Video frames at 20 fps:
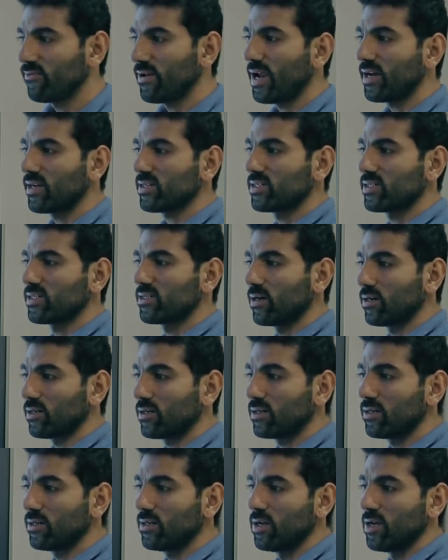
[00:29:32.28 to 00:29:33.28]
at a
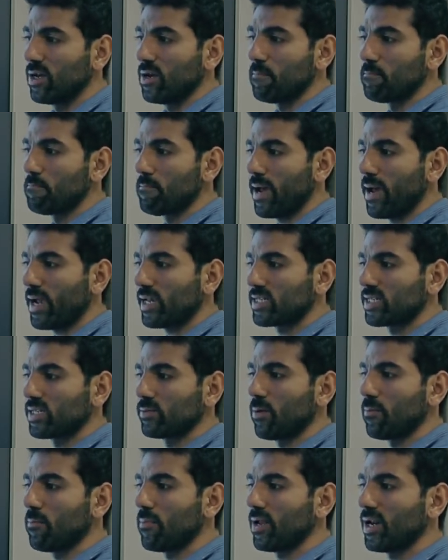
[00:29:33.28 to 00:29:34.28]
certain
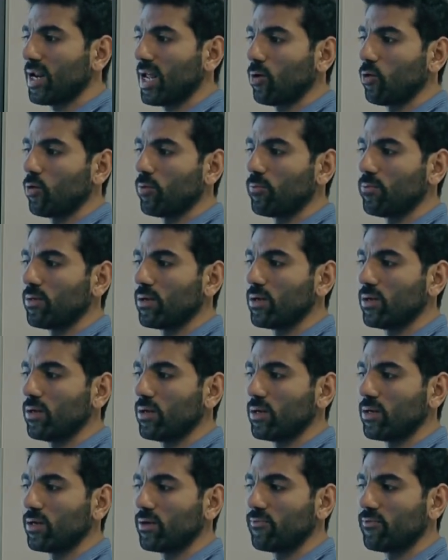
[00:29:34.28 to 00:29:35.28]
maximum allowable
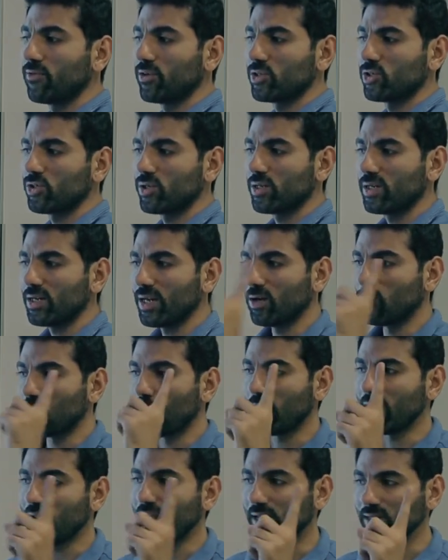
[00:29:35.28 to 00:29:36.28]
refrigerant in
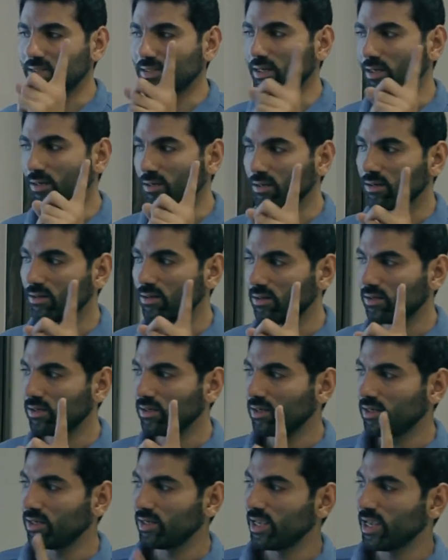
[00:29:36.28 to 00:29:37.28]
one AC
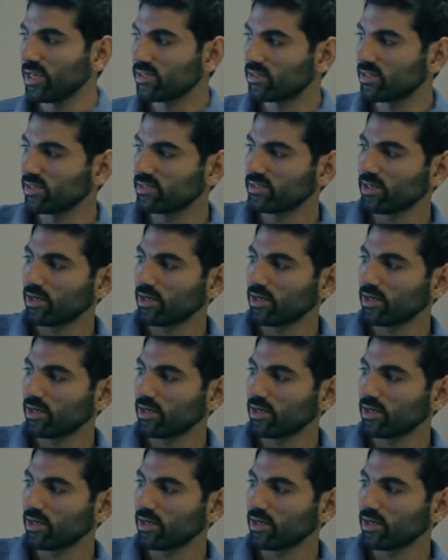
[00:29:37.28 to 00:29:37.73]
is this